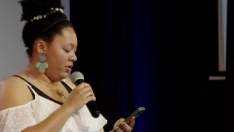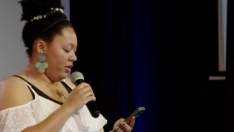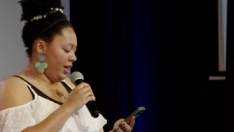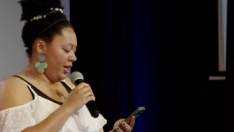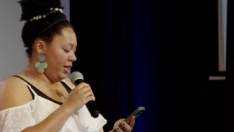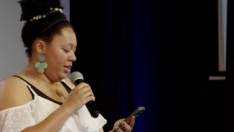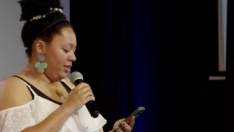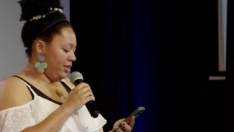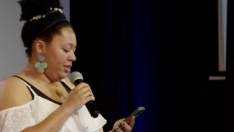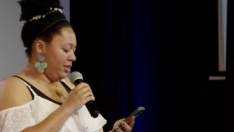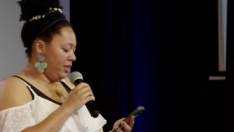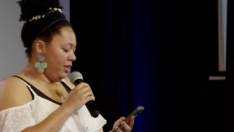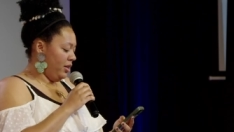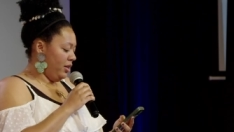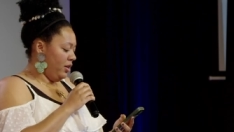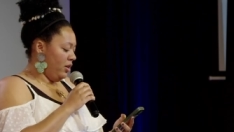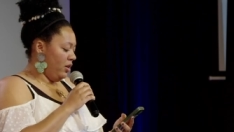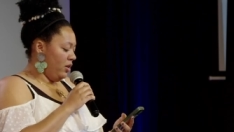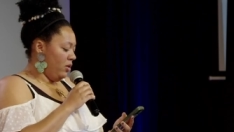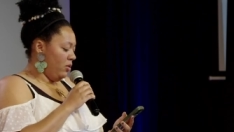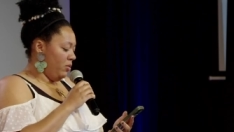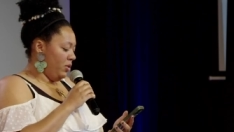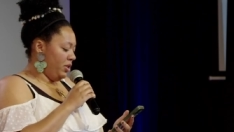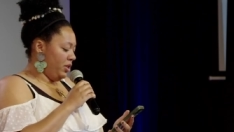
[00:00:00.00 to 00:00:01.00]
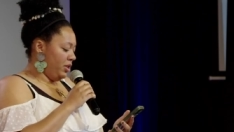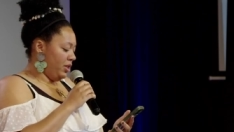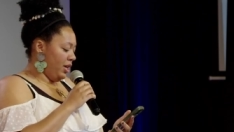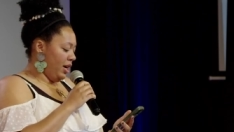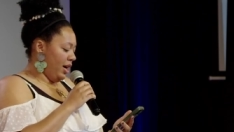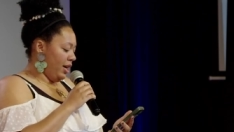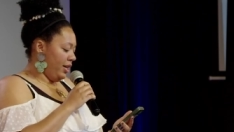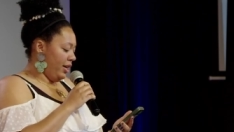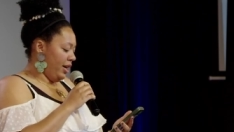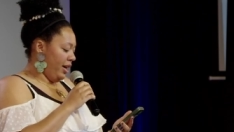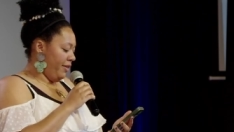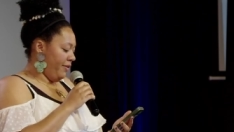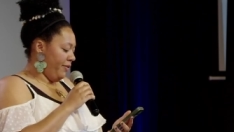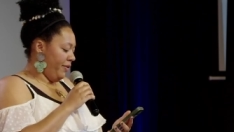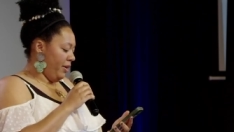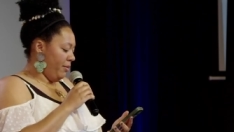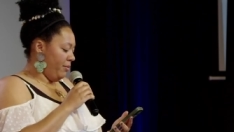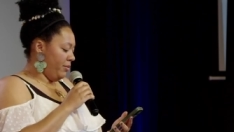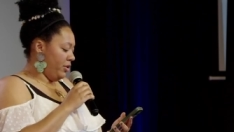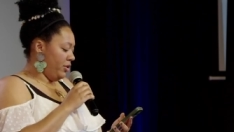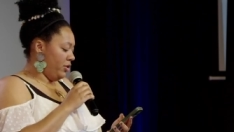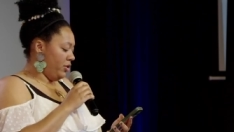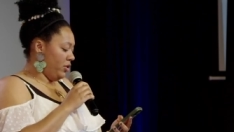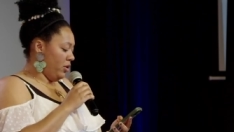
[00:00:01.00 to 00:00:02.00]
Christ, which God gave
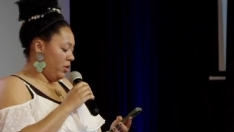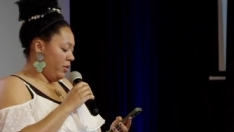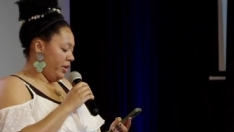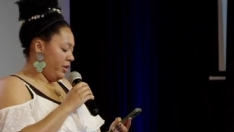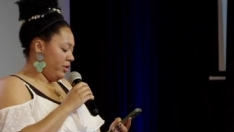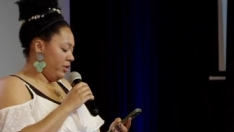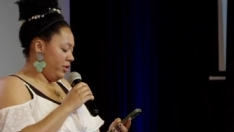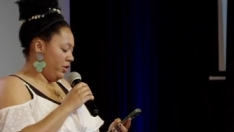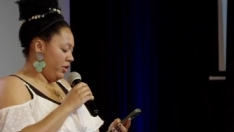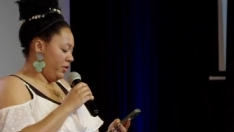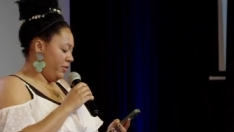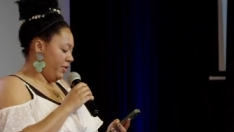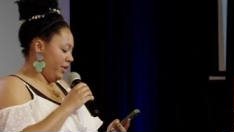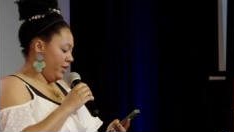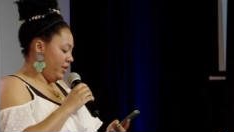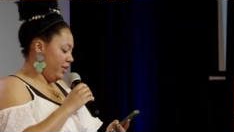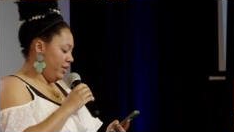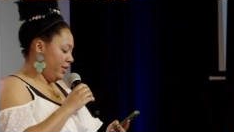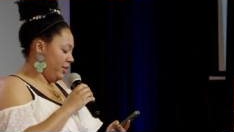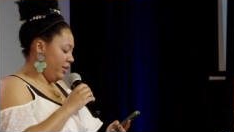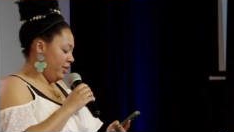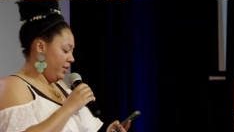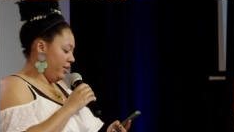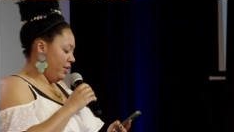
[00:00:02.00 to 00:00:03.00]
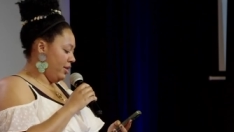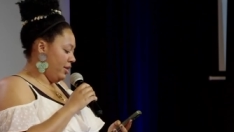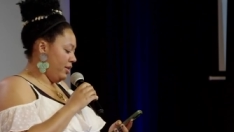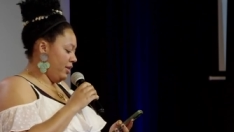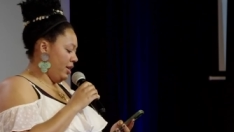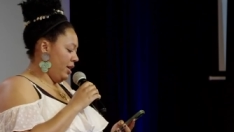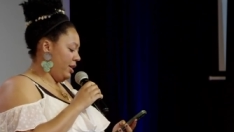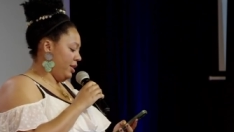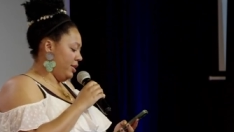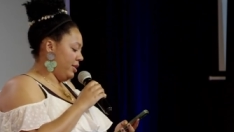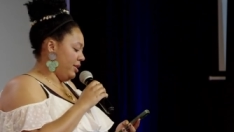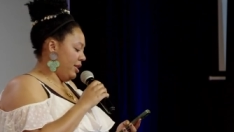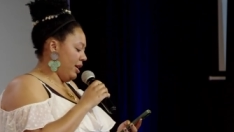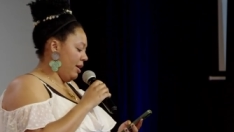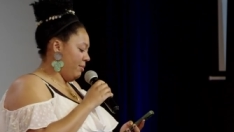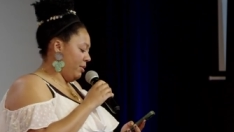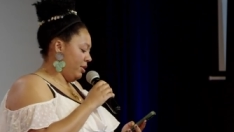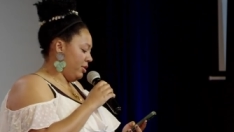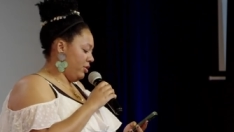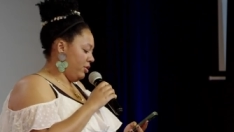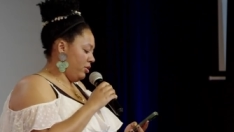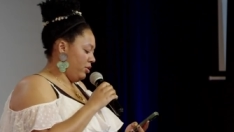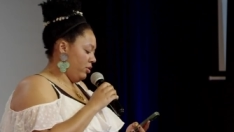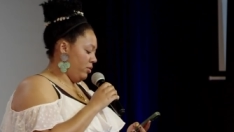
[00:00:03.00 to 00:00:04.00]
him to show his servants the things that
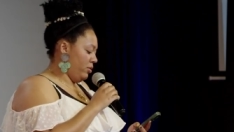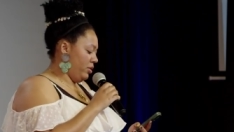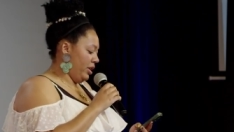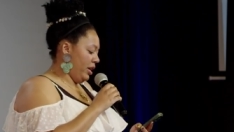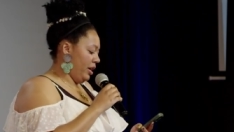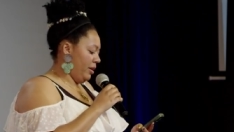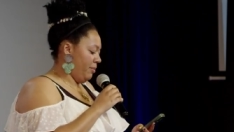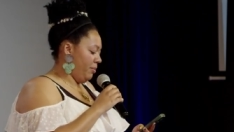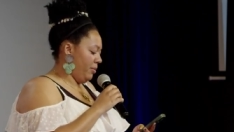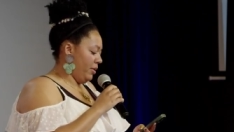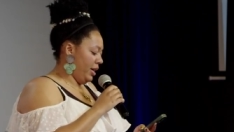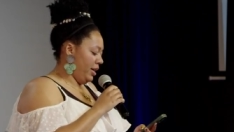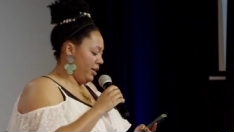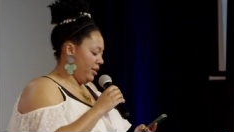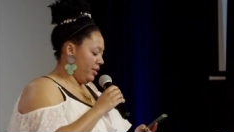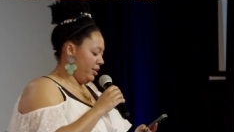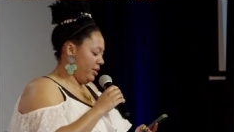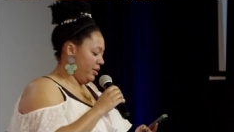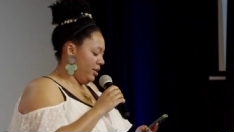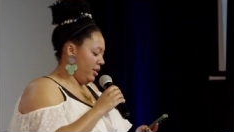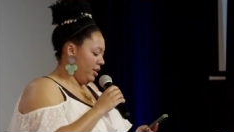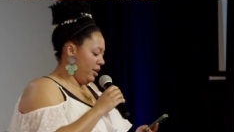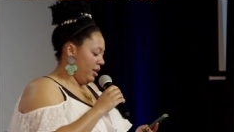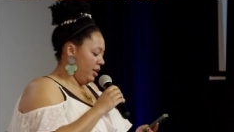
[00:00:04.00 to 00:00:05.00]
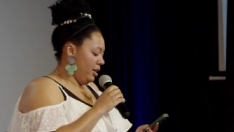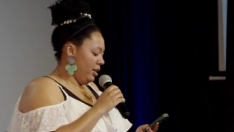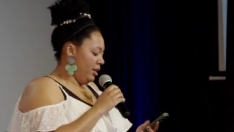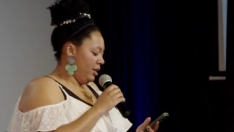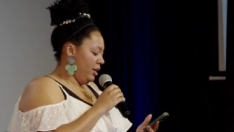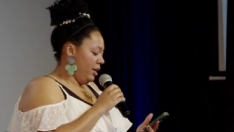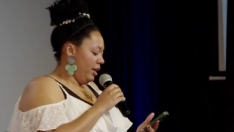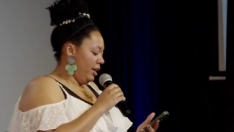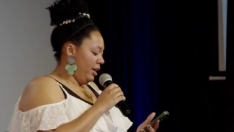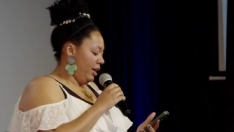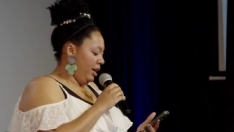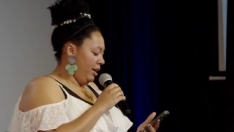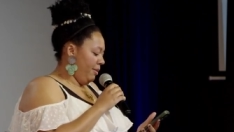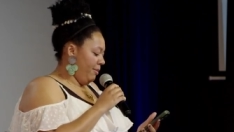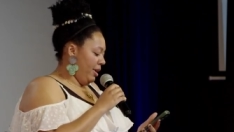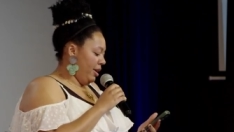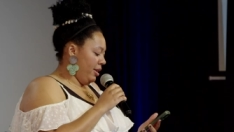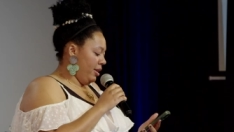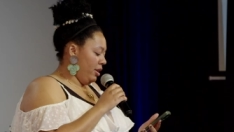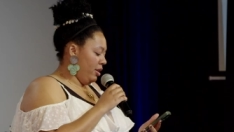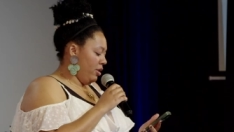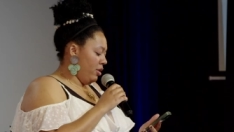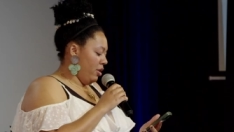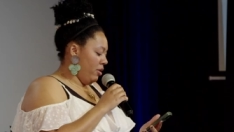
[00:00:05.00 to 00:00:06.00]
must soon take place. He
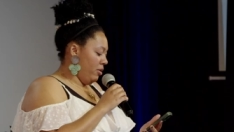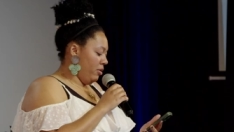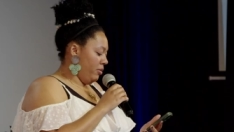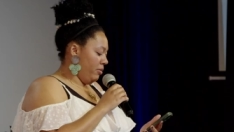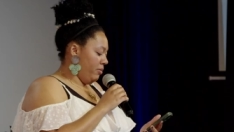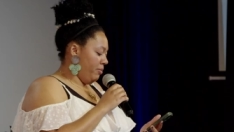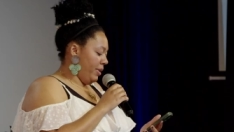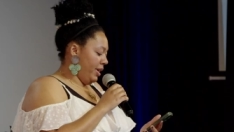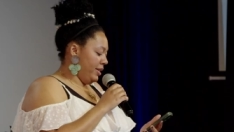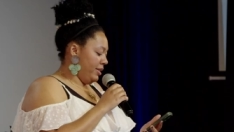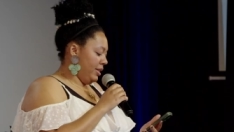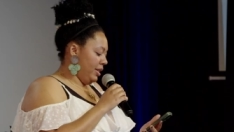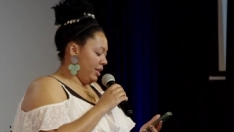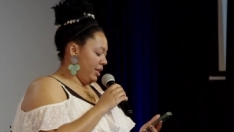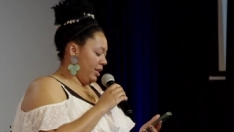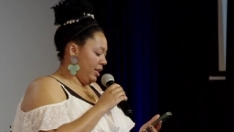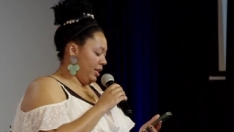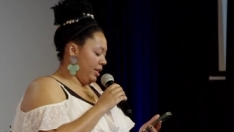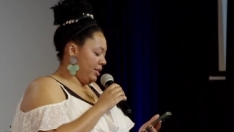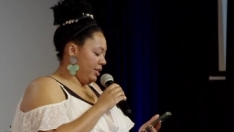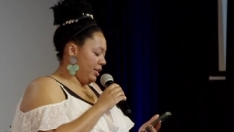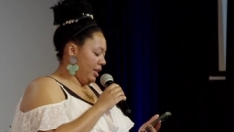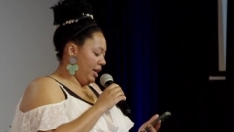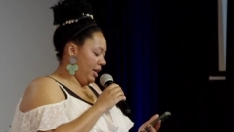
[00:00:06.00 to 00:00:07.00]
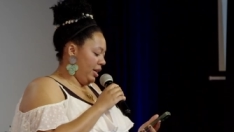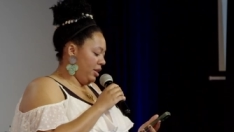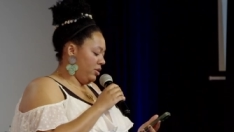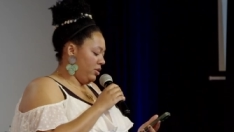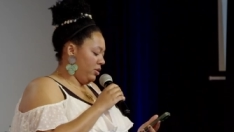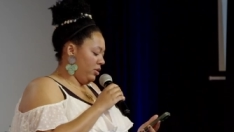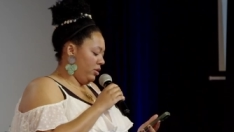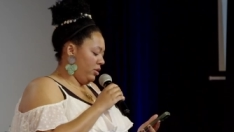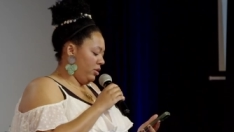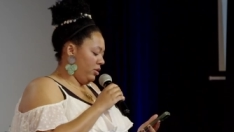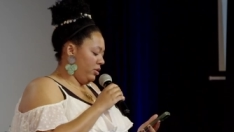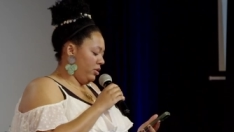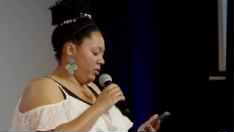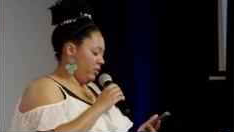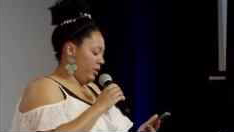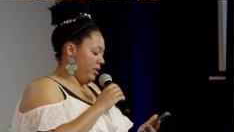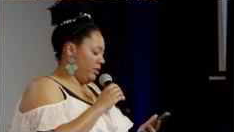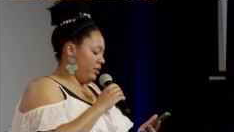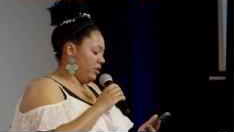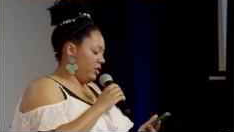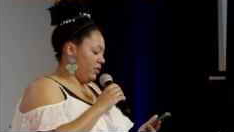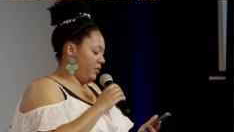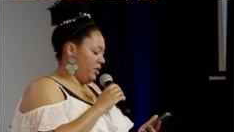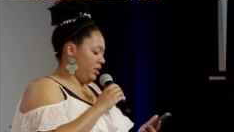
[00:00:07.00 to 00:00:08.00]
made it known by sending his angel to
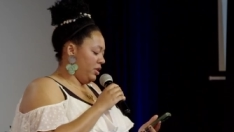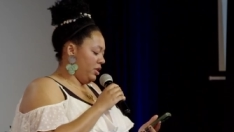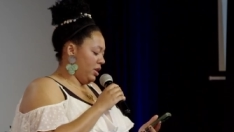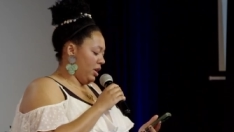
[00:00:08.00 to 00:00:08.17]
his servant